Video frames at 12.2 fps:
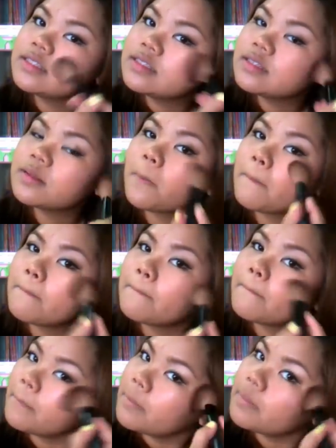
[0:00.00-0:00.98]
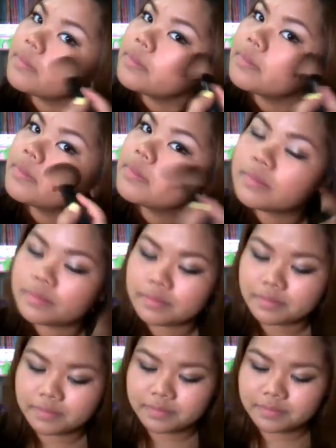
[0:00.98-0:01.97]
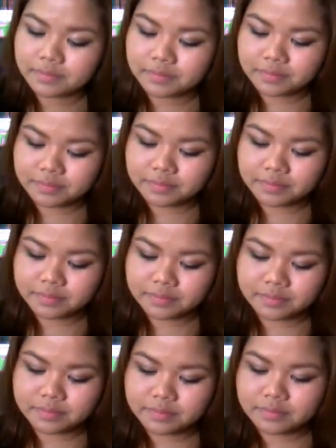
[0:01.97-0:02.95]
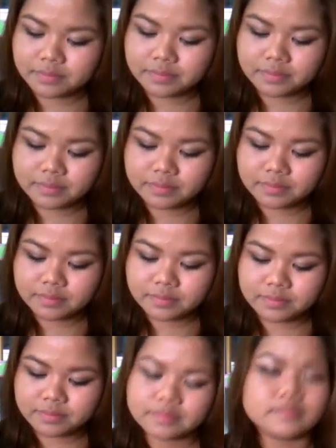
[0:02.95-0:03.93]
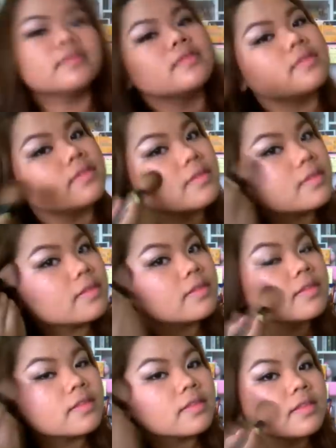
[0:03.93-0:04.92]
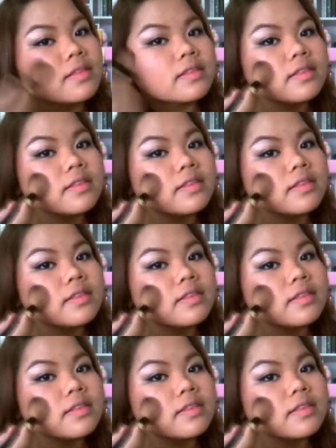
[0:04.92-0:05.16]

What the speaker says: Nobody speaks.